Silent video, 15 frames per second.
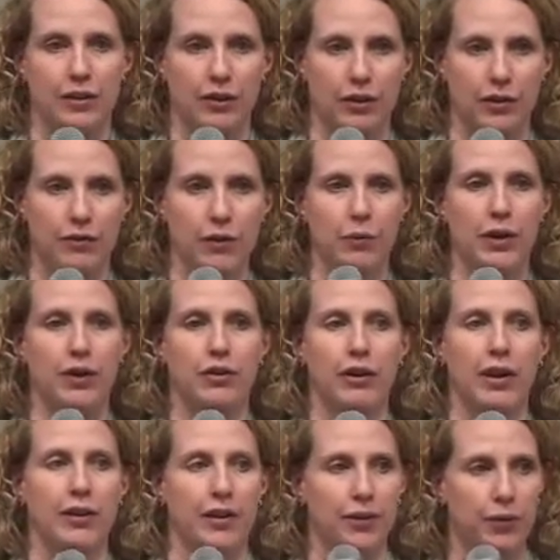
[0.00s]
you know, if you want to
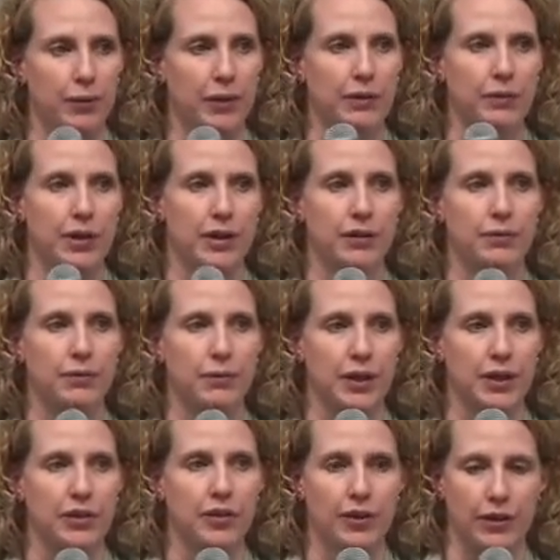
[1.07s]
try this,
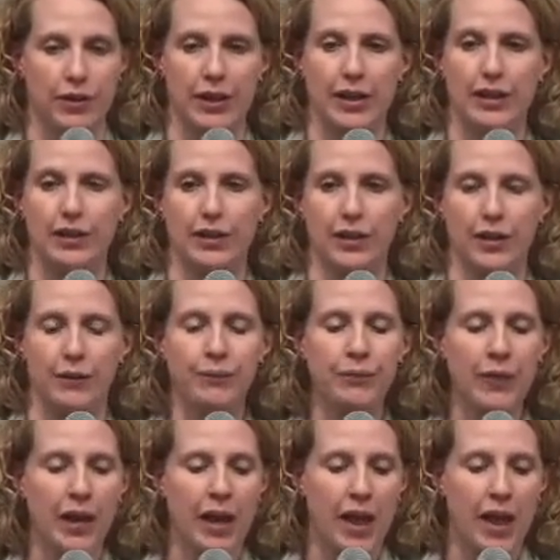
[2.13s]
we can do it, you know,